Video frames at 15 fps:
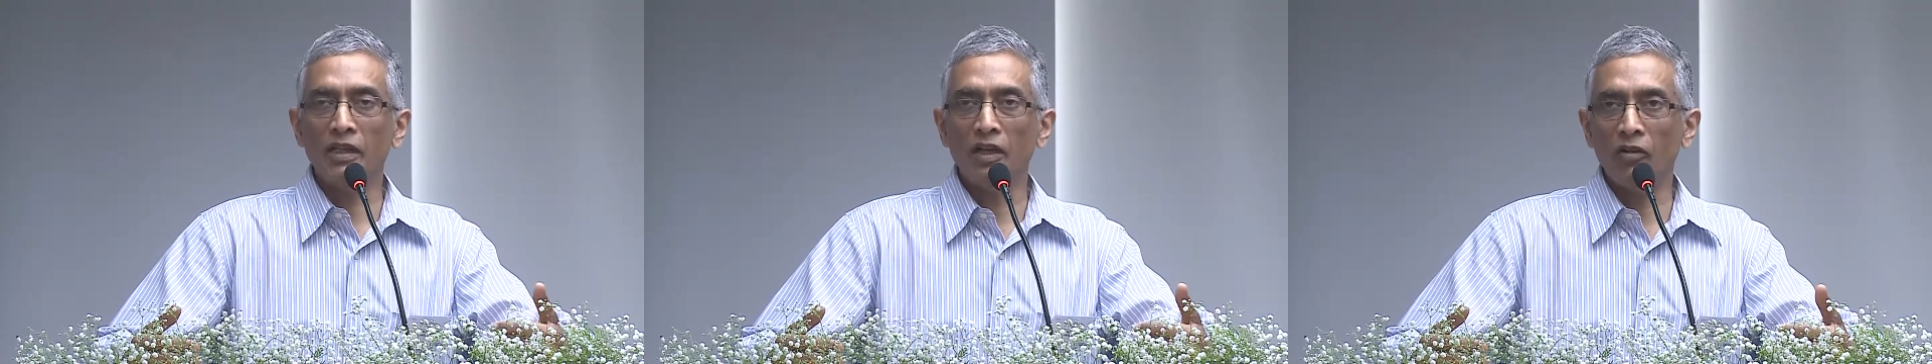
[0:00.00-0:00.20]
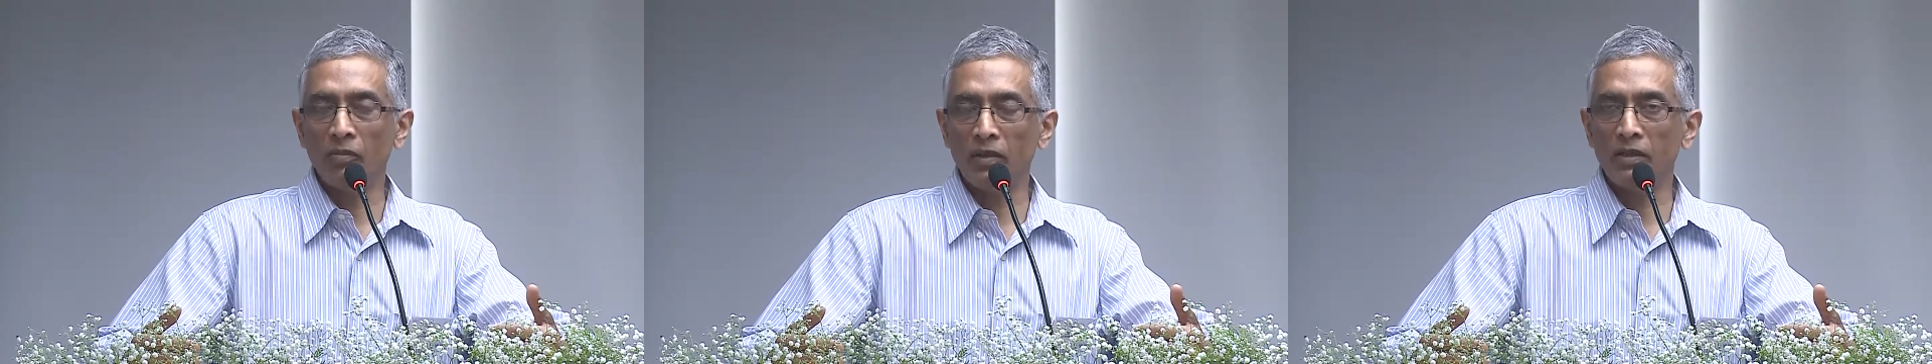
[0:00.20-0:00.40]

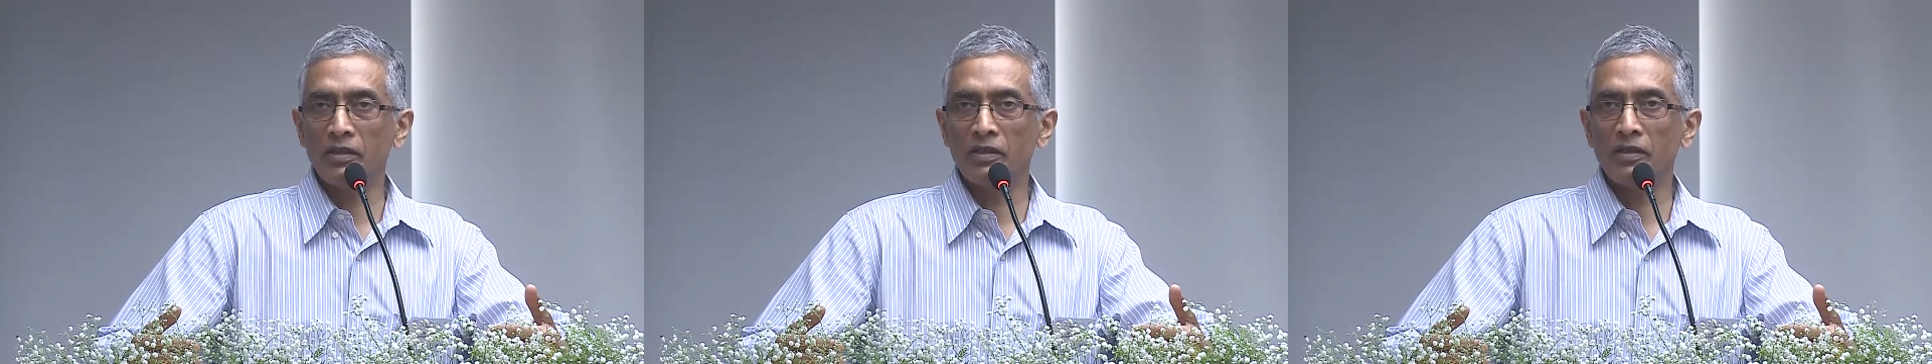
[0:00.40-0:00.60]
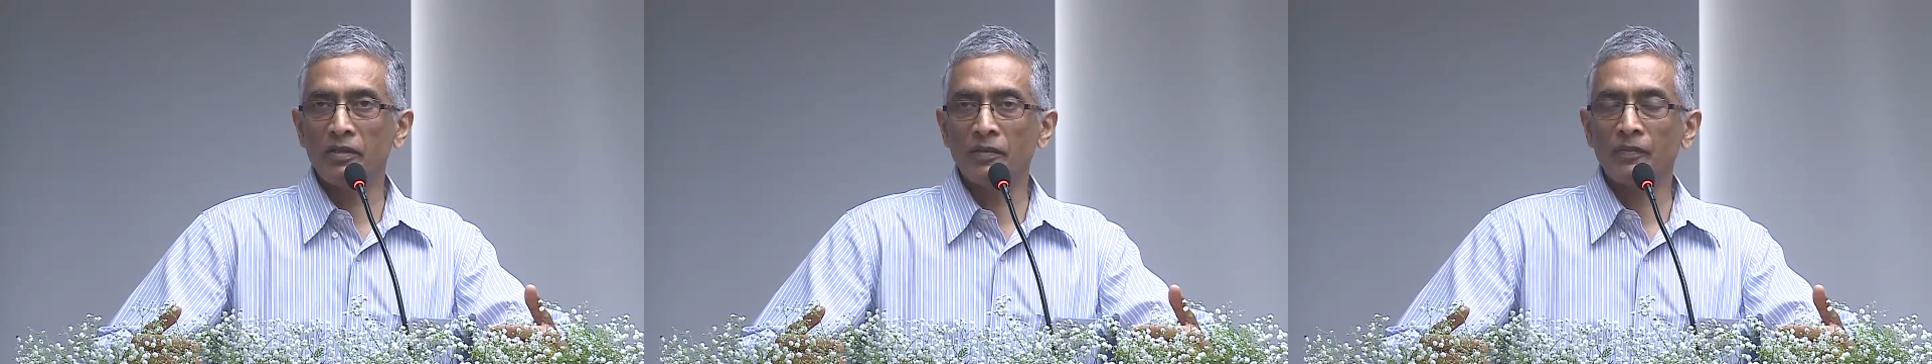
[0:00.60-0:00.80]

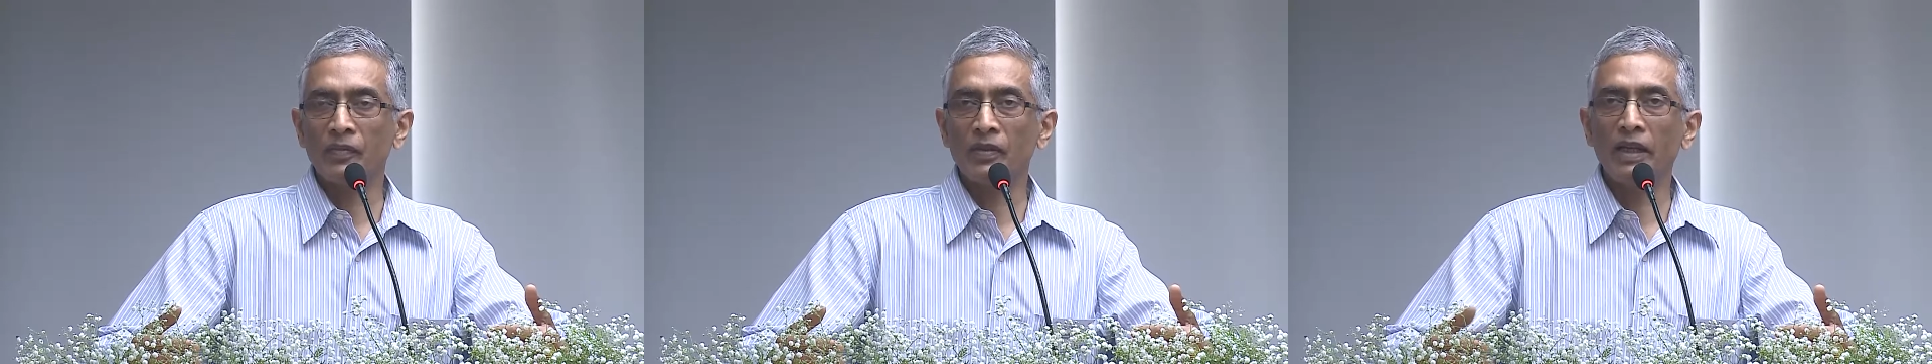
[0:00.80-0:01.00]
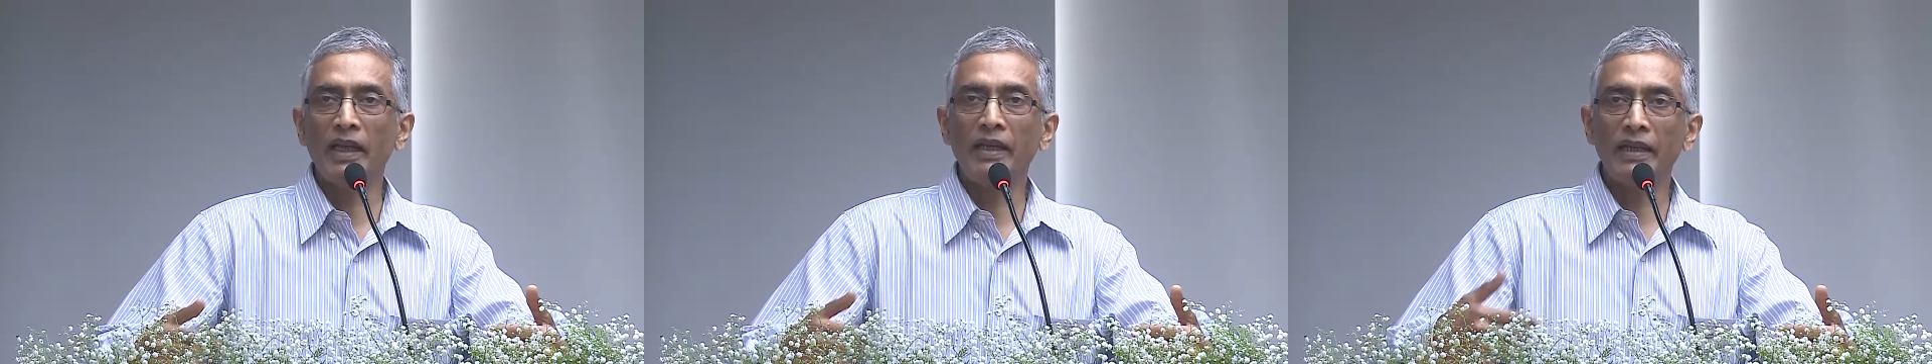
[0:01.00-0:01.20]
governments,
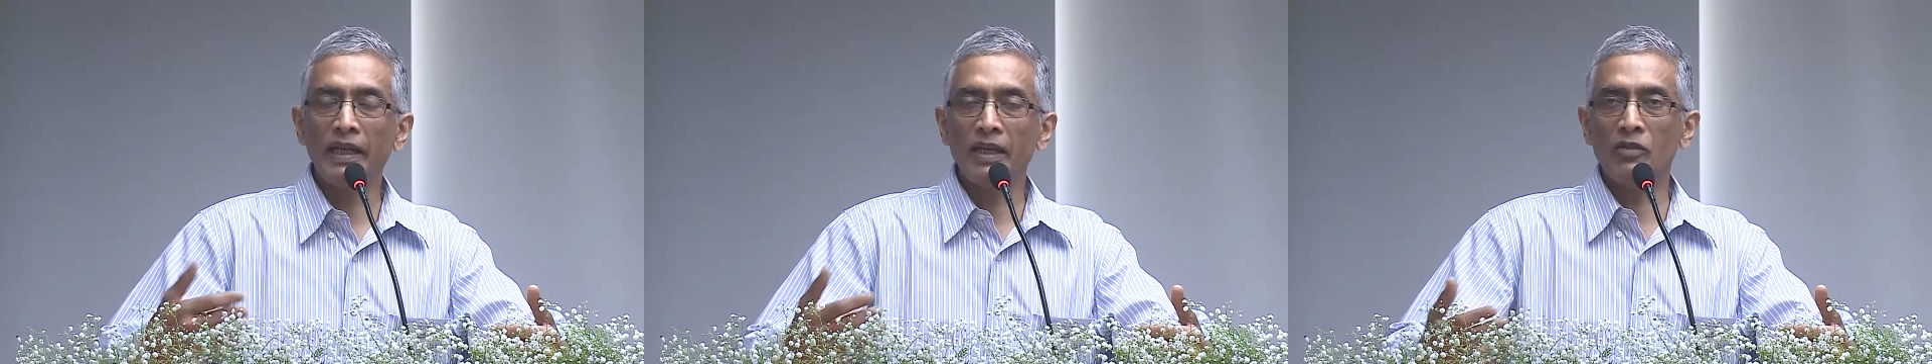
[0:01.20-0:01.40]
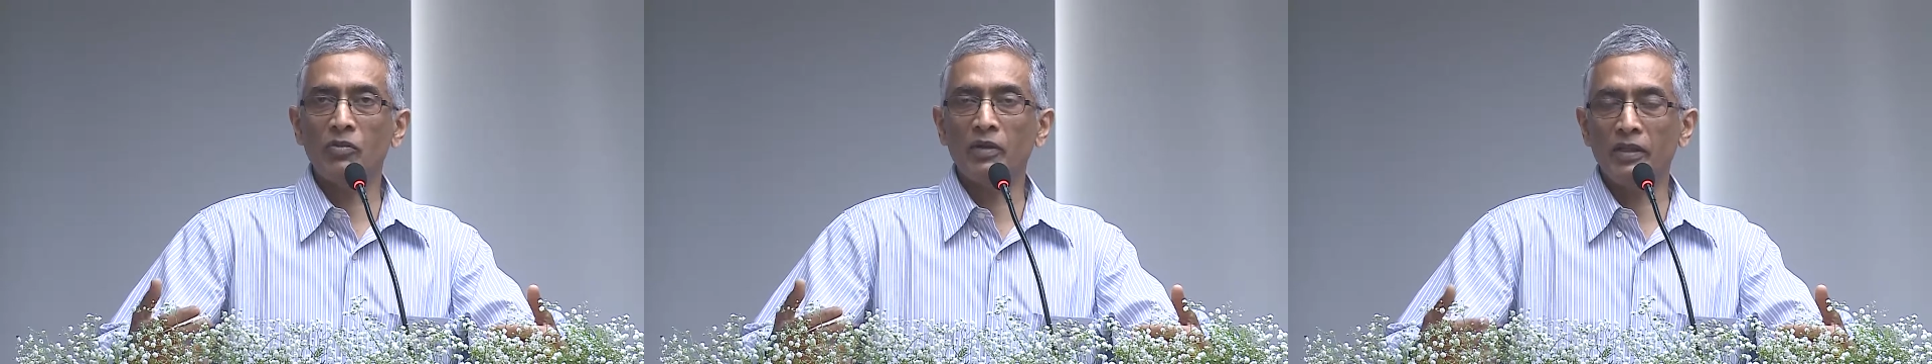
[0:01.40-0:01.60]

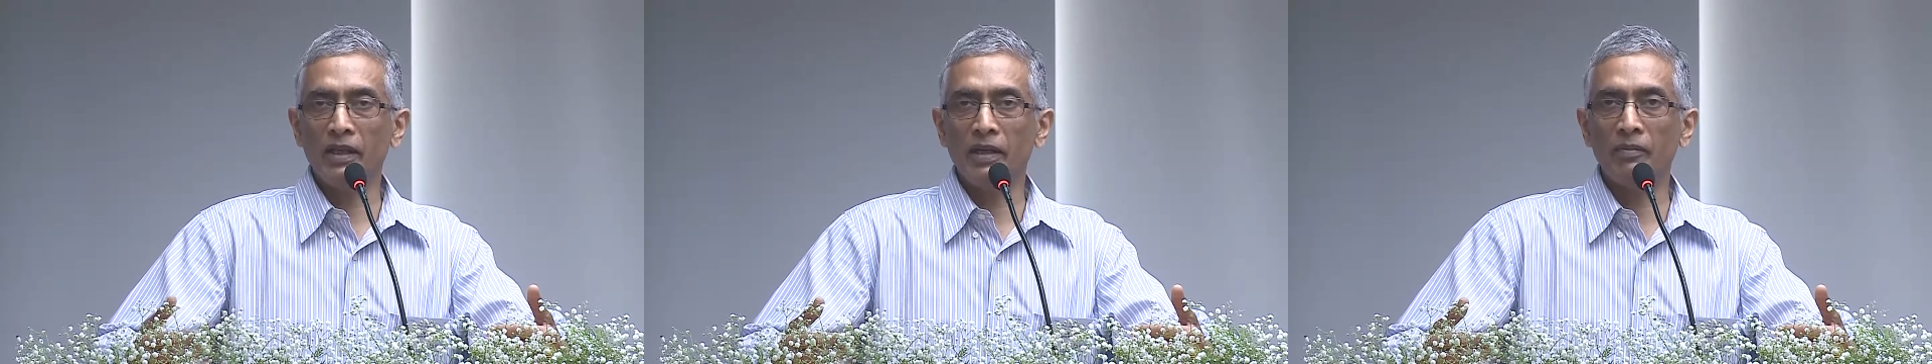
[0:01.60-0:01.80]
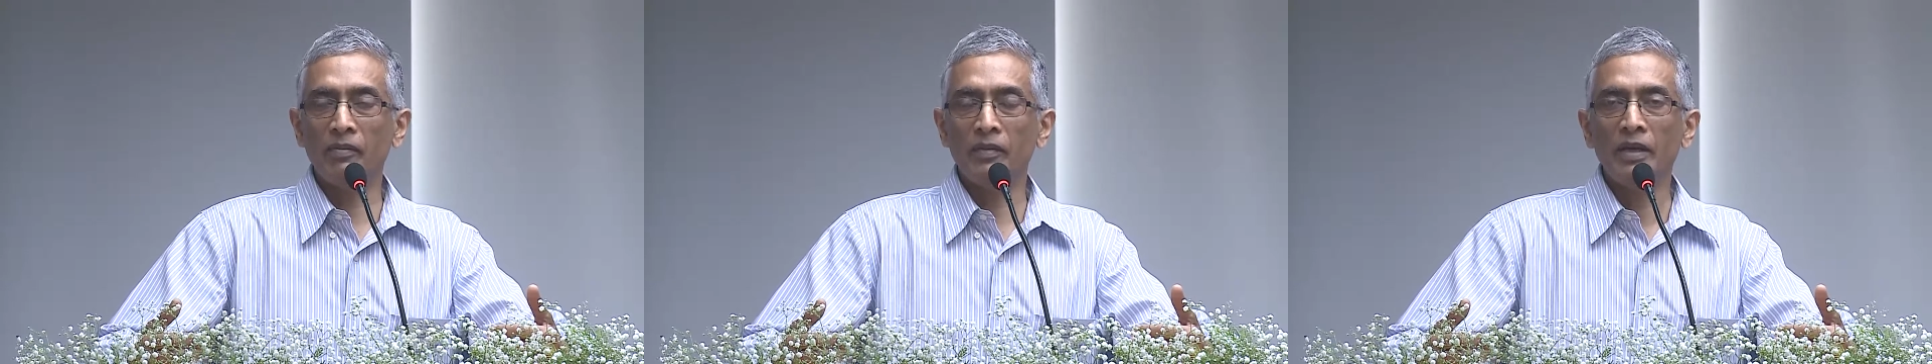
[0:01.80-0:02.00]
engage with
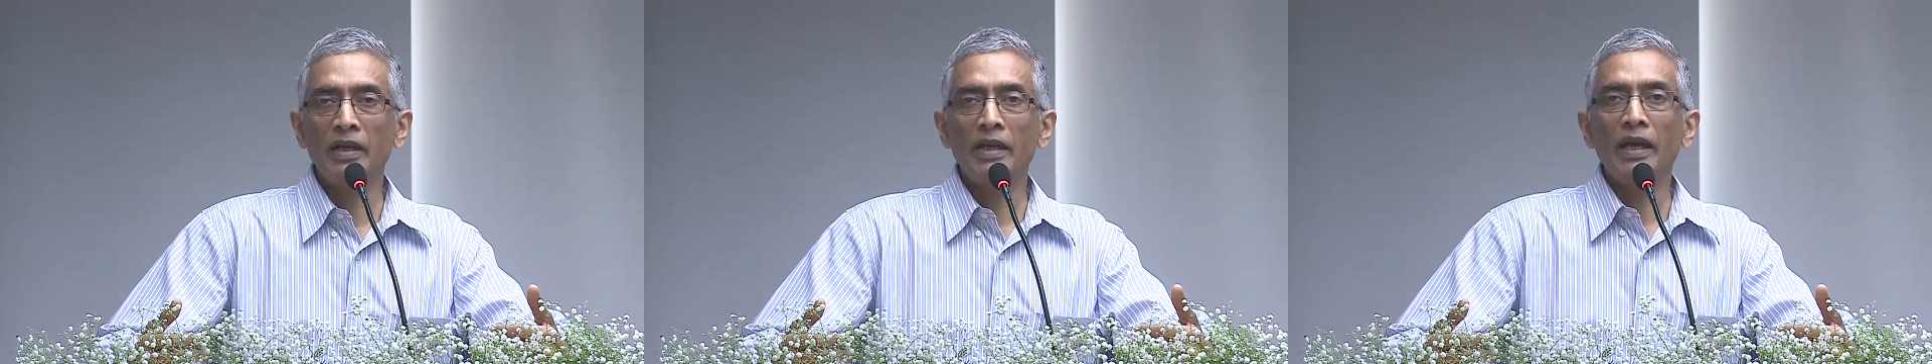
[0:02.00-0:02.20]
them,